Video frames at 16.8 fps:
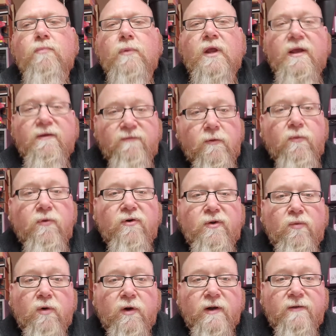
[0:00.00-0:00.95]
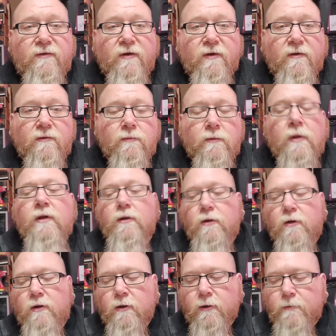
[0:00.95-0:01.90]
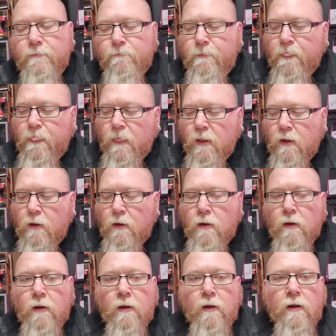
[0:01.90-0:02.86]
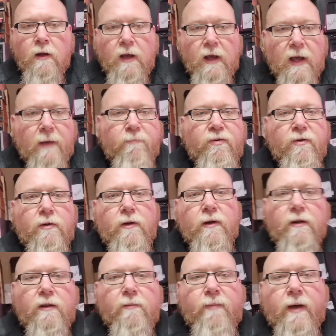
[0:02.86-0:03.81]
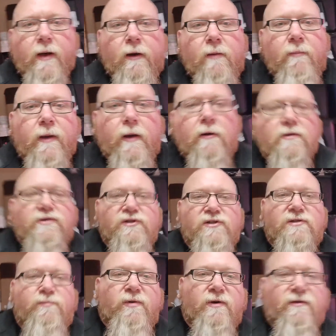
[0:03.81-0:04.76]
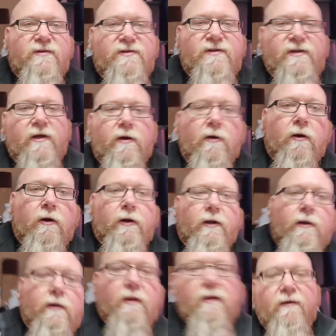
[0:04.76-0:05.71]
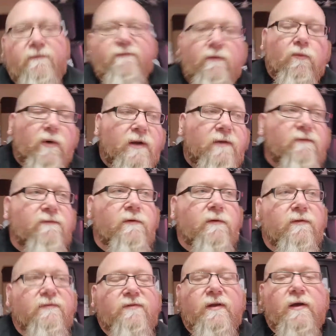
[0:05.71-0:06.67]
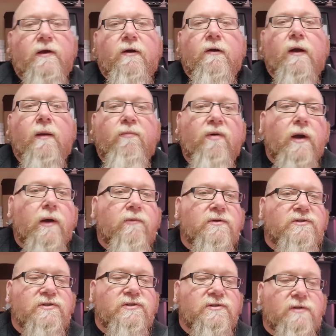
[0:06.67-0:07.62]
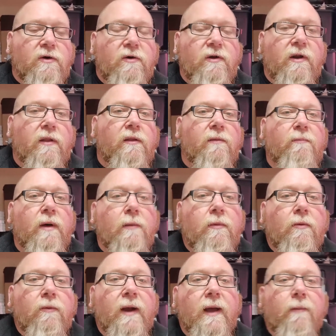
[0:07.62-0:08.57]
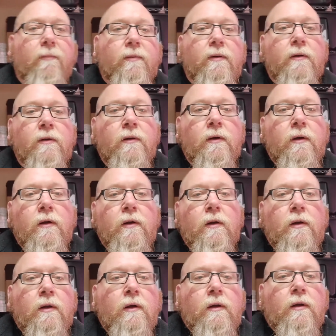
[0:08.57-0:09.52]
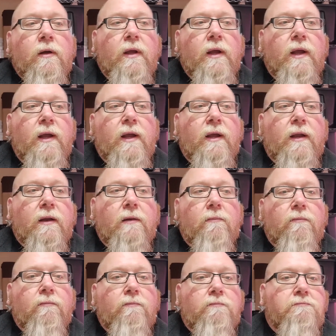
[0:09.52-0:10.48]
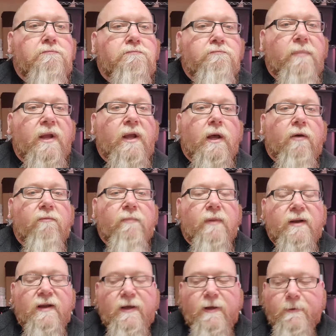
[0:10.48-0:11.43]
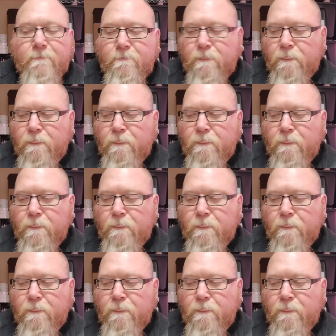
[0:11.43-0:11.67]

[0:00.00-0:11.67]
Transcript: if you really wanted to, you could. I put it in the poly mailer just to put the sticker on it. If it wasn't for the sticker, I probably would just throw it in the bubble wrap and be on with my day.